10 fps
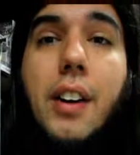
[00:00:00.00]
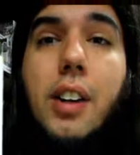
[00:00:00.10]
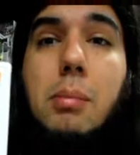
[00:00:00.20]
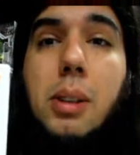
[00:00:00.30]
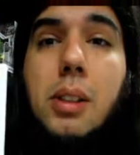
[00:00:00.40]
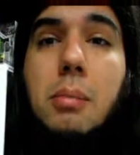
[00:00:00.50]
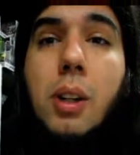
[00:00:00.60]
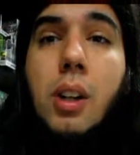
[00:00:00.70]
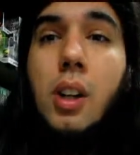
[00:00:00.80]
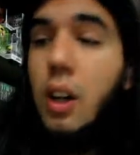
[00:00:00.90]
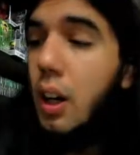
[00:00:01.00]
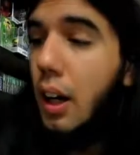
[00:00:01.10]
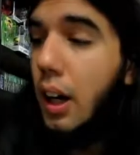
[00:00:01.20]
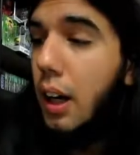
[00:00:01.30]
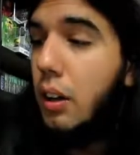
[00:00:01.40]
Fire Emblem
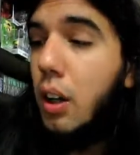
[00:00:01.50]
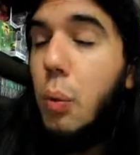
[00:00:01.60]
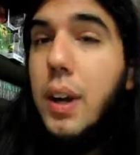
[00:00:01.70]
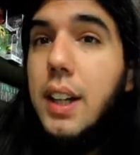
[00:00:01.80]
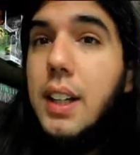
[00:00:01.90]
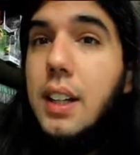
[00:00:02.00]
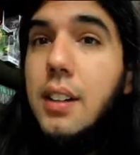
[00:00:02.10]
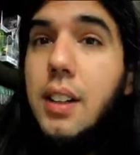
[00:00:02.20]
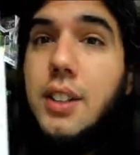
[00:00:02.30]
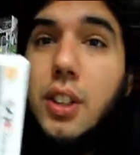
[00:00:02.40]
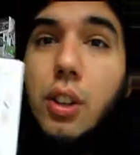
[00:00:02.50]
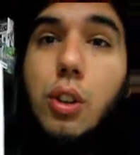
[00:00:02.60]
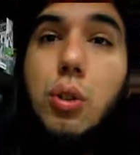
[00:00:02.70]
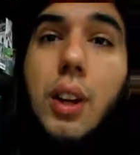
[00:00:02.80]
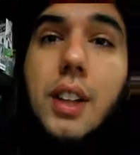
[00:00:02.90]
Awakening
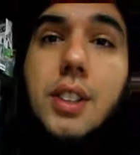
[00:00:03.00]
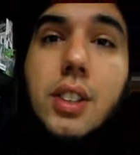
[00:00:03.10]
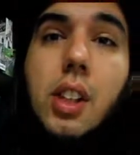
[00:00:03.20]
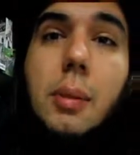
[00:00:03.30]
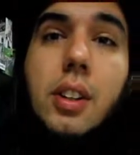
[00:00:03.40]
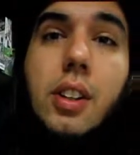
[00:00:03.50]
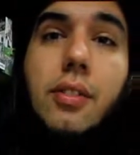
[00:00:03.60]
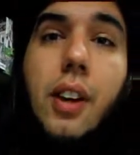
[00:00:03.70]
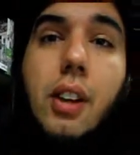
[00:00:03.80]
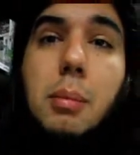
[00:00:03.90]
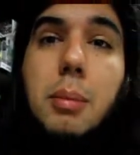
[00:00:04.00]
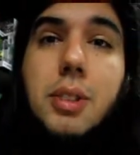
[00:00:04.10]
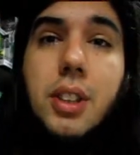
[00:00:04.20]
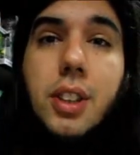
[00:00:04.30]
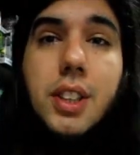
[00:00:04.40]
is a great installment to the Fire
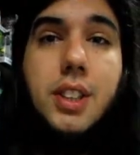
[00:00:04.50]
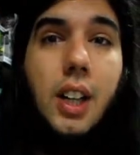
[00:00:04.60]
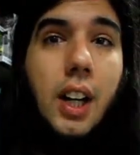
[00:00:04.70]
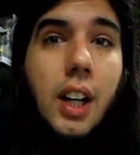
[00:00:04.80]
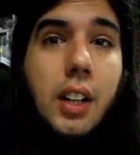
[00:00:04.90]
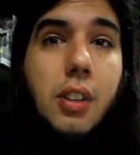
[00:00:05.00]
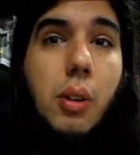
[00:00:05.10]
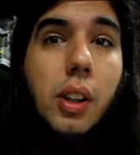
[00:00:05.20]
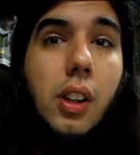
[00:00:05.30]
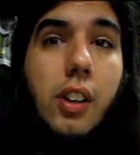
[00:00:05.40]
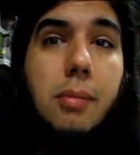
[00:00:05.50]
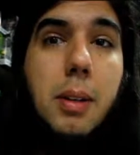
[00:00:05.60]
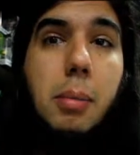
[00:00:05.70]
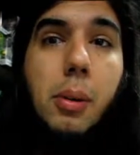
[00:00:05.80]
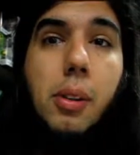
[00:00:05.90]
Emblem series. I know a
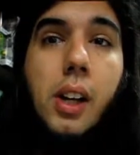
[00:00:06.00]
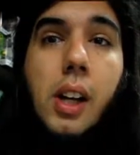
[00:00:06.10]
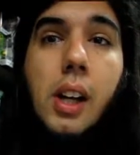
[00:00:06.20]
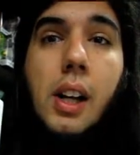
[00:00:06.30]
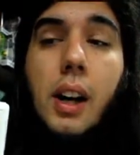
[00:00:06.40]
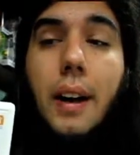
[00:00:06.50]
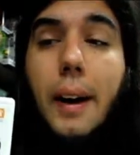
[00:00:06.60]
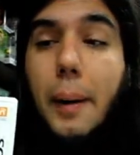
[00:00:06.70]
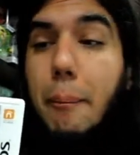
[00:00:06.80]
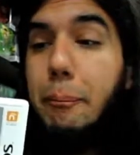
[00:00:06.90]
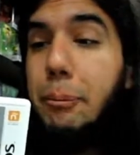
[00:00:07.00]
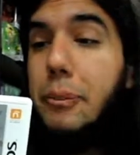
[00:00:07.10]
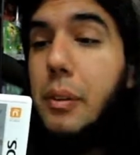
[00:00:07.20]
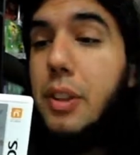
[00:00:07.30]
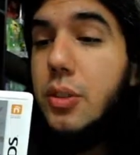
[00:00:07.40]
lot of people,
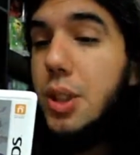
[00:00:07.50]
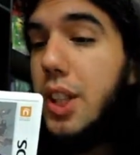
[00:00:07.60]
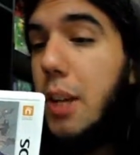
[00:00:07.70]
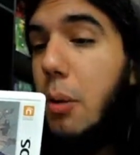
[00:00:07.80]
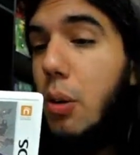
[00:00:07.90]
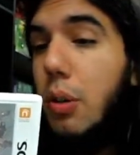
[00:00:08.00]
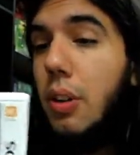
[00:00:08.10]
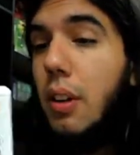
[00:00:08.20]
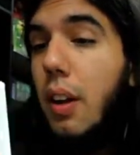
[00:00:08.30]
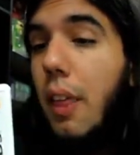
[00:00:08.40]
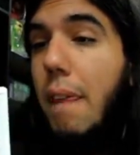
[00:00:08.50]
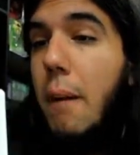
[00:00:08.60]
when this first came out,